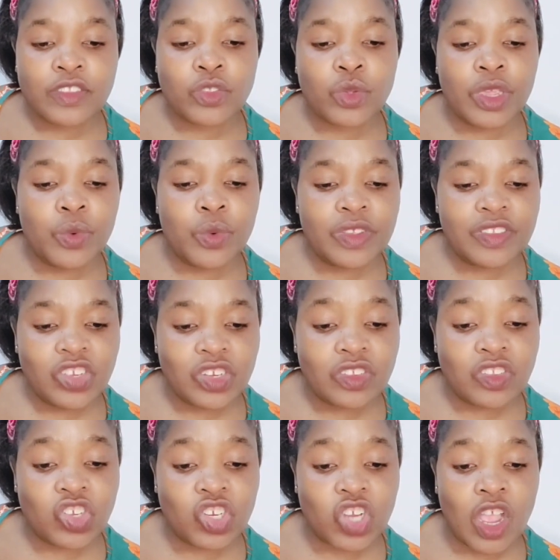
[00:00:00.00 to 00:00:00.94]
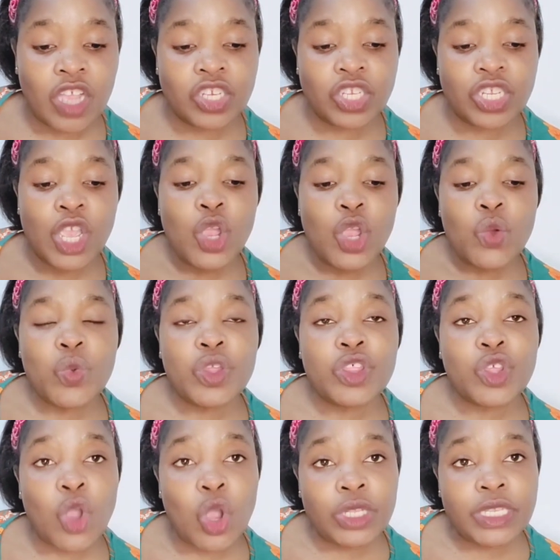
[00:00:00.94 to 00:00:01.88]
So he was just charged
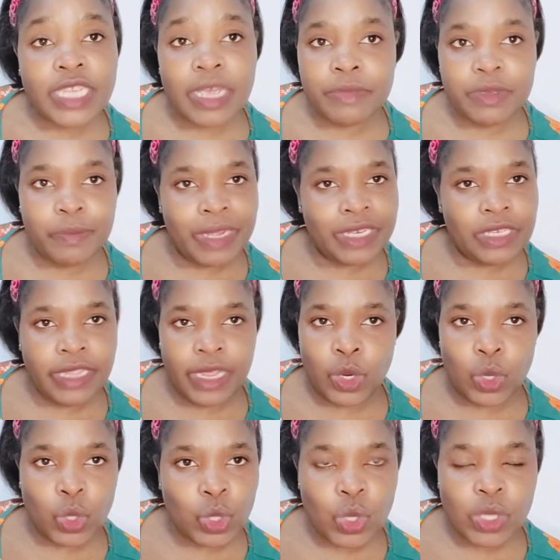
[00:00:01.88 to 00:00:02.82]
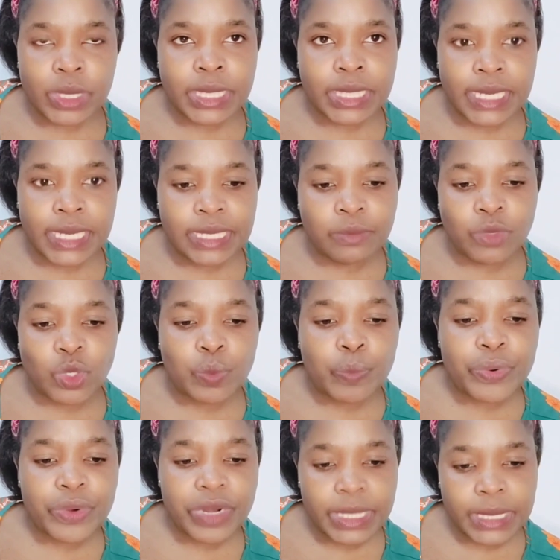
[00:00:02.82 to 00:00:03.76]
with contempt, but they could not send him to
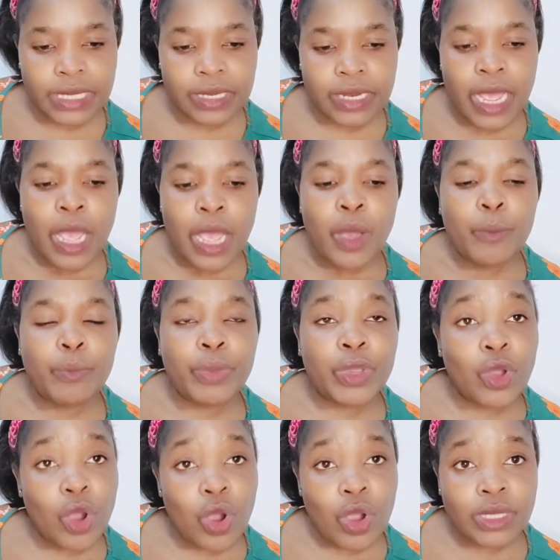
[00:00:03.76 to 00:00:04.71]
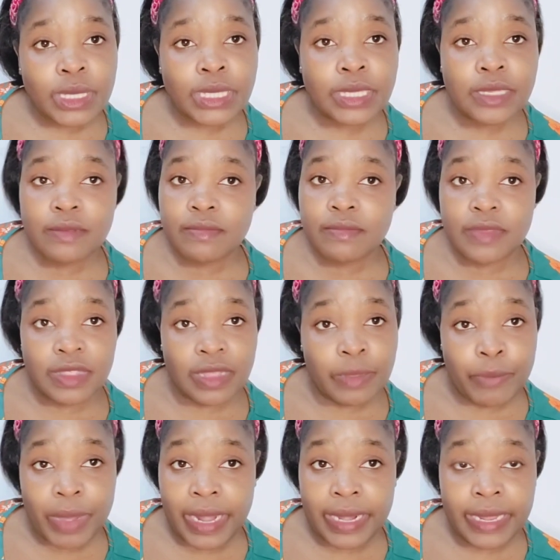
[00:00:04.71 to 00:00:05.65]
prison because the
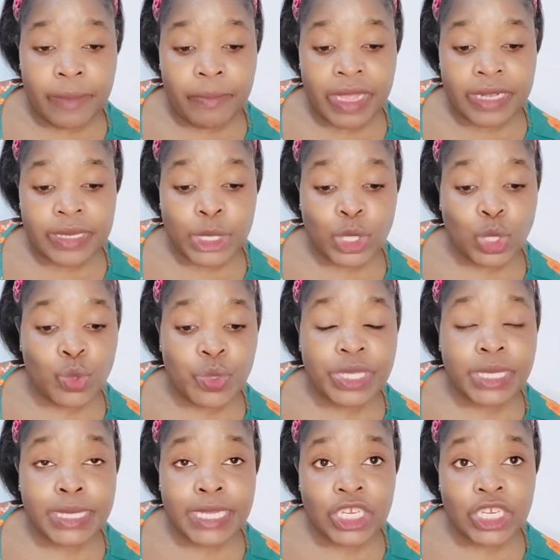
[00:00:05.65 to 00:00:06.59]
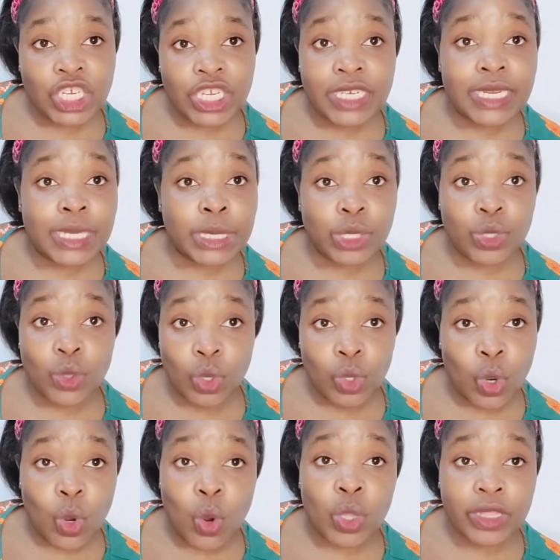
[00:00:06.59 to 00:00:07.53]
parliament's jurisdiction does
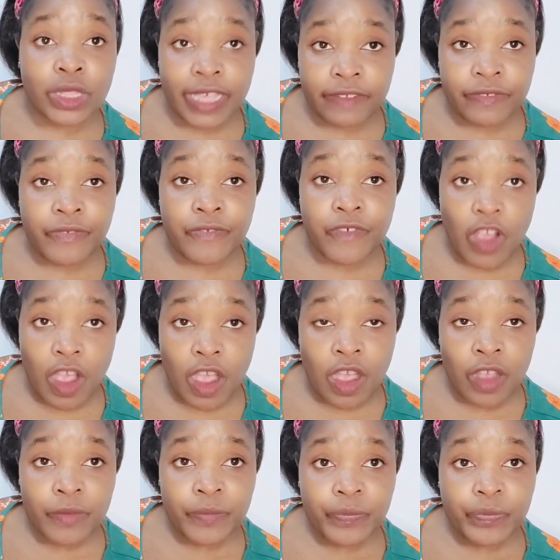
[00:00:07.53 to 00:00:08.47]
not go that far.